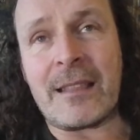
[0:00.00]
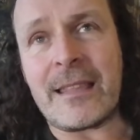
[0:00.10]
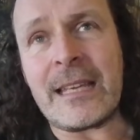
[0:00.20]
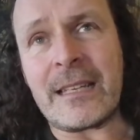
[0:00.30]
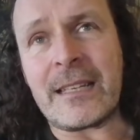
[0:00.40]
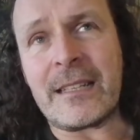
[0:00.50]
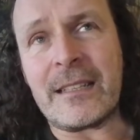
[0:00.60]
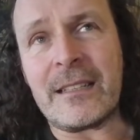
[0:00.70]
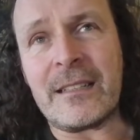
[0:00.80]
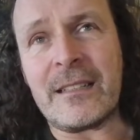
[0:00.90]
think
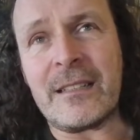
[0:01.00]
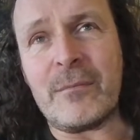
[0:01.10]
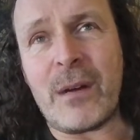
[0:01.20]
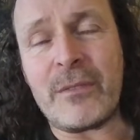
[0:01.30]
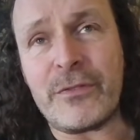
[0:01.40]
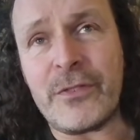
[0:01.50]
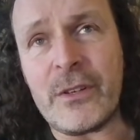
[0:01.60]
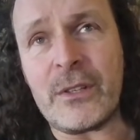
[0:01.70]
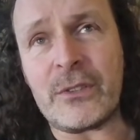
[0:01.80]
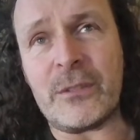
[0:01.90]
my
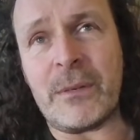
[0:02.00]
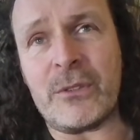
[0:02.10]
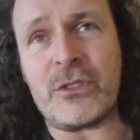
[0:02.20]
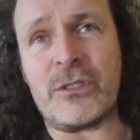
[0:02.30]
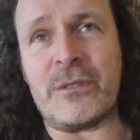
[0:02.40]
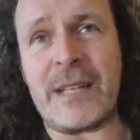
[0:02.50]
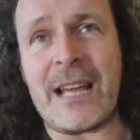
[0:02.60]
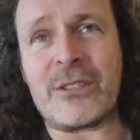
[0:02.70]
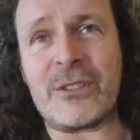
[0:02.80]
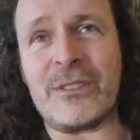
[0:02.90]
first emotional
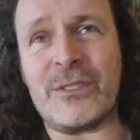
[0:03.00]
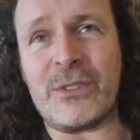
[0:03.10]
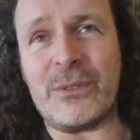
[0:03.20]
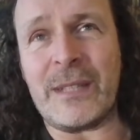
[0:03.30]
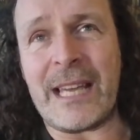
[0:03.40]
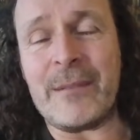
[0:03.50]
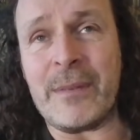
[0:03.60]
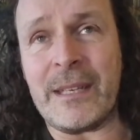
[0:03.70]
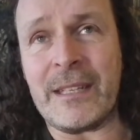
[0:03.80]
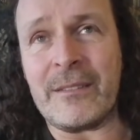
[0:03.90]
reaction to a game
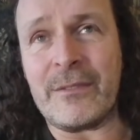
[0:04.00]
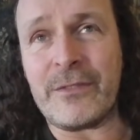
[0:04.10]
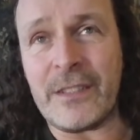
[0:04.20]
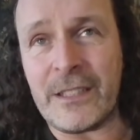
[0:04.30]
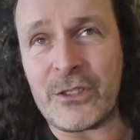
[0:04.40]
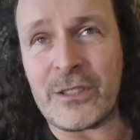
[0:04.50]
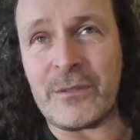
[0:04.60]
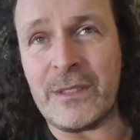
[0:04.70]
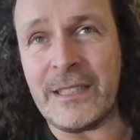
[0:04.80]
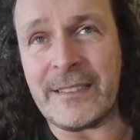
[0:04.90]
being finished and
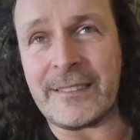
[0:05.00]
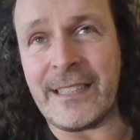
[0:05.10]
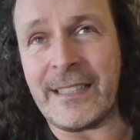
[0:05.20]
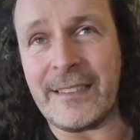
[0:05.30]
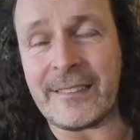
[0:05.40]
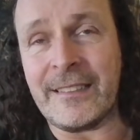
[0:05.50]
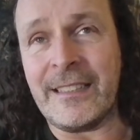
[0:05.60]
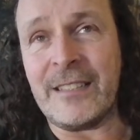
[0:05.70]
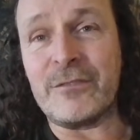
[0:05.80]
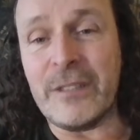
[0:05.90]
released is
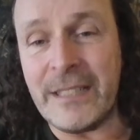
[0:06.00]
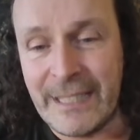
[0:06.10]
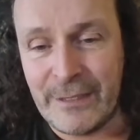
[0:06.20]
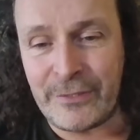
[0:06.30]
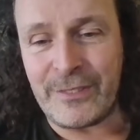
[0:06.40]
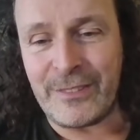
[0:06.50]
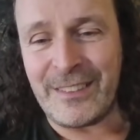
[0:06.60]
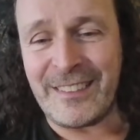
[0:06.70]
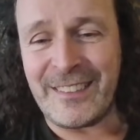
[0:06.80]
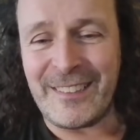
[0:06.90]
relief
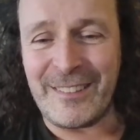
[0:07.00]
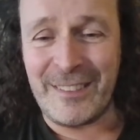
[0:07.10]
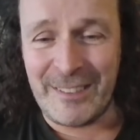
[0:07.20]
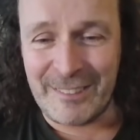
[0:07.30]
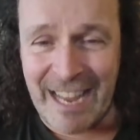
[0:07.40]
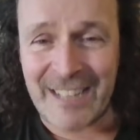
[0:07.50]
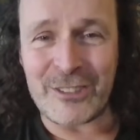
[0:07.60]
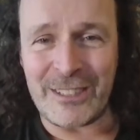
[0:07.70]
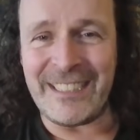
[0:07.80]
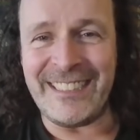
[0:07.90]
that it's
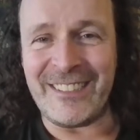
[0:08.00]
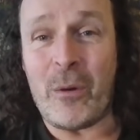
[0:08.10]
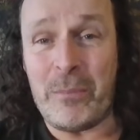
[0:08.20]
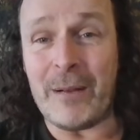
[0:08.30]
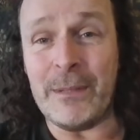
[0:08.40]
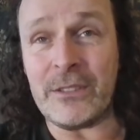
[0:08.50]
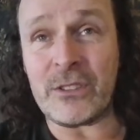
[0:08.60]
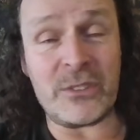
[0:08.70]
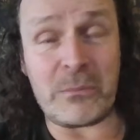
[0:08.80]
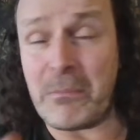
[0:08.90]
actually got
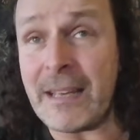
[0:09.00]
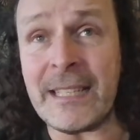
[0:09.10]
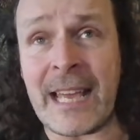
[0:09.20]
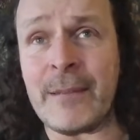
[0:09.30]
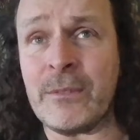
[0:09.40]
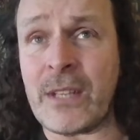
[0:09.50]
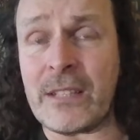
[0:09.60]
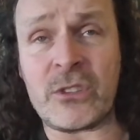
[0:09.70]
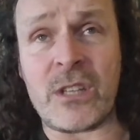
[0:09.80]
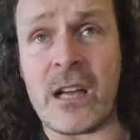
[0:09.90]
published. As many games
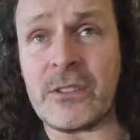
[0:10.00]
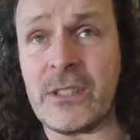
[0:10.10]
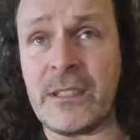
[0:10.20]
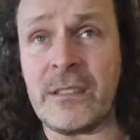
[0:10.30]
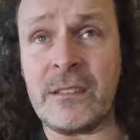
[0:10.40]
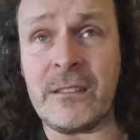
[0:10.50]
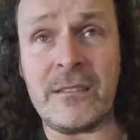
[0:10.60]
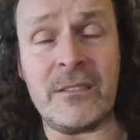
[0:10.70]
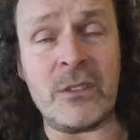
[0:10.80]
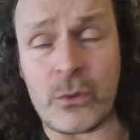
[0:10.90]
get started and
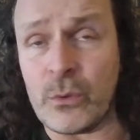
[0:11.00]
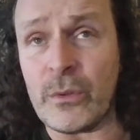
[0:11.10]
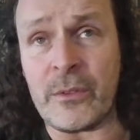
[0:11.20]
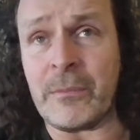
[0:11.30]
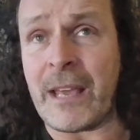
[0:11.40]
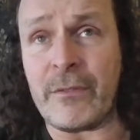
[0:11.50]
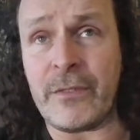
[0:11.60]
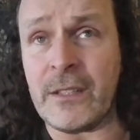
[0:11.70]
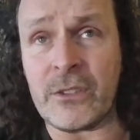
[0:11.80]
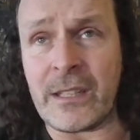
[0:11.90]
not all of them get
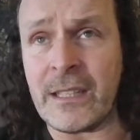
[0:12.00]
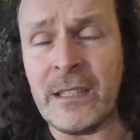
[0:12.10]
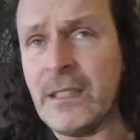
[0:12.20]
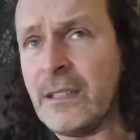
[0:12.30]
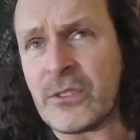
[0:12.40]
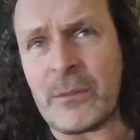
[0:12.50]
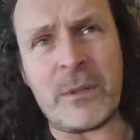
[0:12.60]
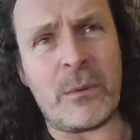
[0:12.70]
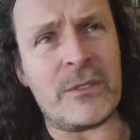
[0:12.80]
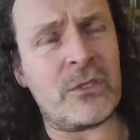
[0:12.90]
finished. I think
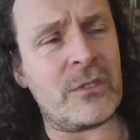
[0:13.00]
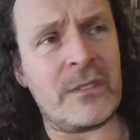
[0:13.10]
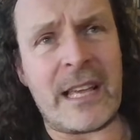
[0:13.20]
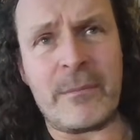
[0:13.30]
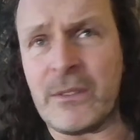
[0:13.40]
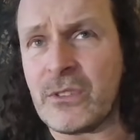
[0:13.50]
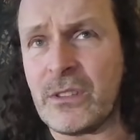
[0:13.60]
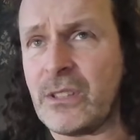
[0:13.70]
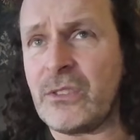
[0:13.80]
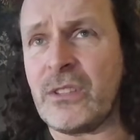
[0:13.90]
somebody once gave me a
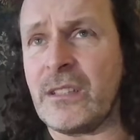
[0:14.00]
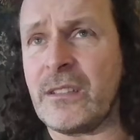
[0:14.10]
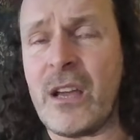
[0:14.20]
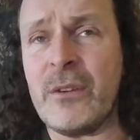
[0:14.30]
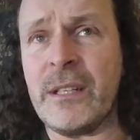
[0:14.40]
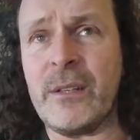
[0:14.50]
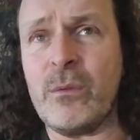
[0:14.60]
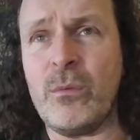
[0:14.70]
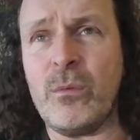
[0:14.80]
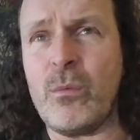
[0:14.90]
statistic that only
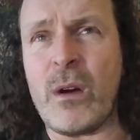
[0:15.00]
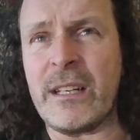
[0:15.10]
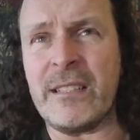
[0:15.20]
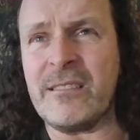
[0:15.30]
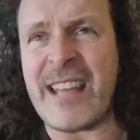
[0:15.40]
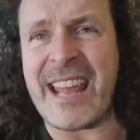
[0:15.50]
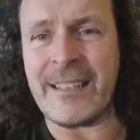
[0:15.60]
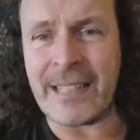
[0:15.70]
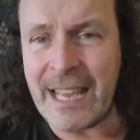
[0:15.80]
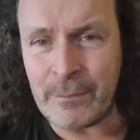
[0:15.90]
1 in
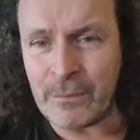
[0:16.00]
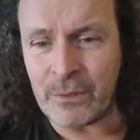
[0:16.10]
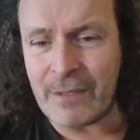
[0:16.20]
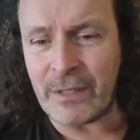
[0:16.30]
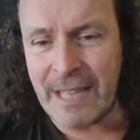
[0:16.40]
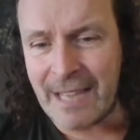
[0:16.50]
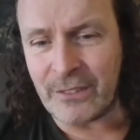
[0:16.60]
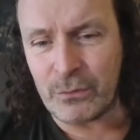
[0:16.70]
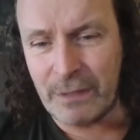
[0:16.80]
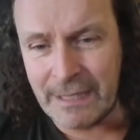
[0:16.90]
10 games ever
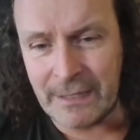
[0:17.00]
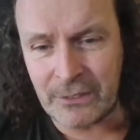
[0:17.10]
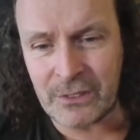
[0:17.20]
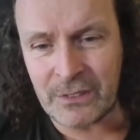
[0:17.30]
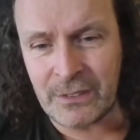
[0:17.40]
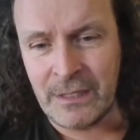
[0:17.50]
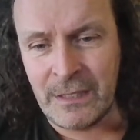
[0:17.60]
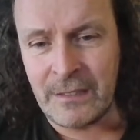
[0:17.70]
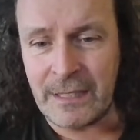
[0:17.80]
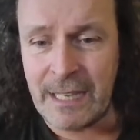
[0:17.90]
gets released
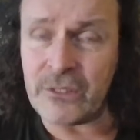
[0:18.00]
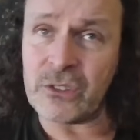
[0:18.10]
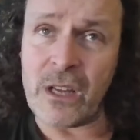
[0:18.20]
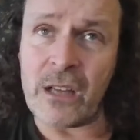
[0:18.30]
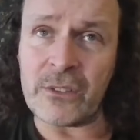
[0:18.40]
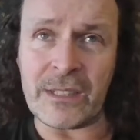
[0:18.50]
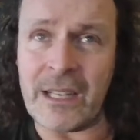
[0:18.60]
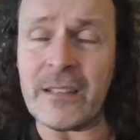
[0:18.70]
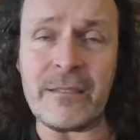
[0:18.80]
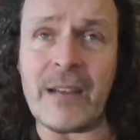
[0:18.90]
that gets started.
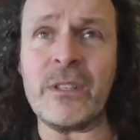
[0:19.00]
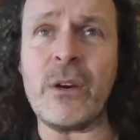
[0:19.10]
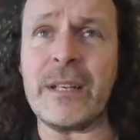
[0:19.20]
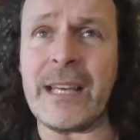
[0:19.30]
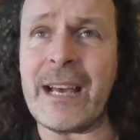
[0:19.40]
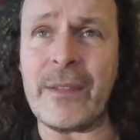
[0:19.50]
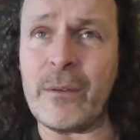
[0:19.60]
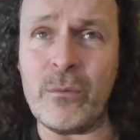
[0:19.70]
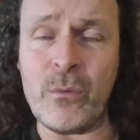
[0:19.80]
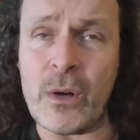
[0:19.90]
Now, I have no idea how they
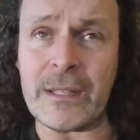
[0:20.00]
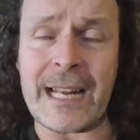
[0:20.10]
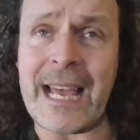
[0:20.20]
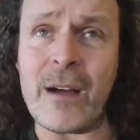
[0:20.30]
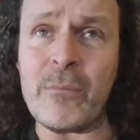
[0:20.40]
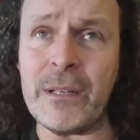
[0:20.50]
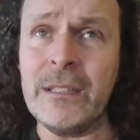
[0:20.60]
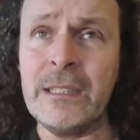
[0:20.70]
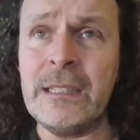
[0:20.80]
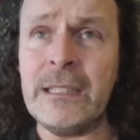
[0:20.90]
work that out, but
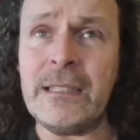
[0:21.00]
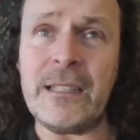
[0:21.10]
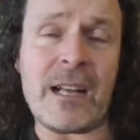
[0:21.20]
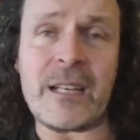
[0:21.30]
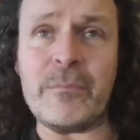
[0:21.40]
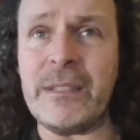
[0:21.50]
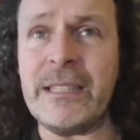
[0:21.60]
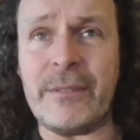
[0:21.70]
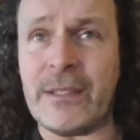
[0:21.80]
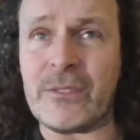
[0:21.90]
I can
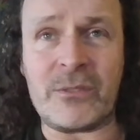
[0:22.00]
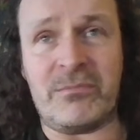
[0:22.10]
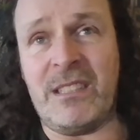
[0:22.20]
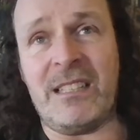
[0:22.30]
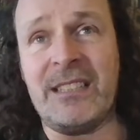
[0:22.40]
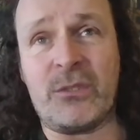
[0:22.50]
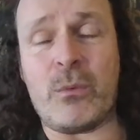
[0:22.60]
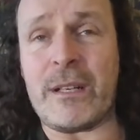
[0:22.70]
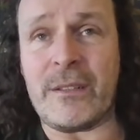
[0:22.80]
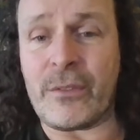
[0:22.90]
believe it's at least
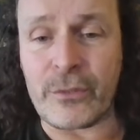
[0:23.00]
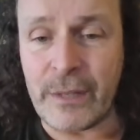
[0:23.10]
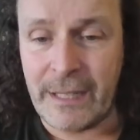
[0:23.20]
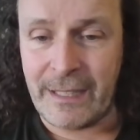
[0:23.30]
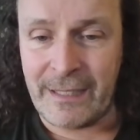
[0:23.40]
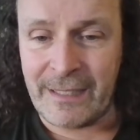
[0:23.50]
1 in 3.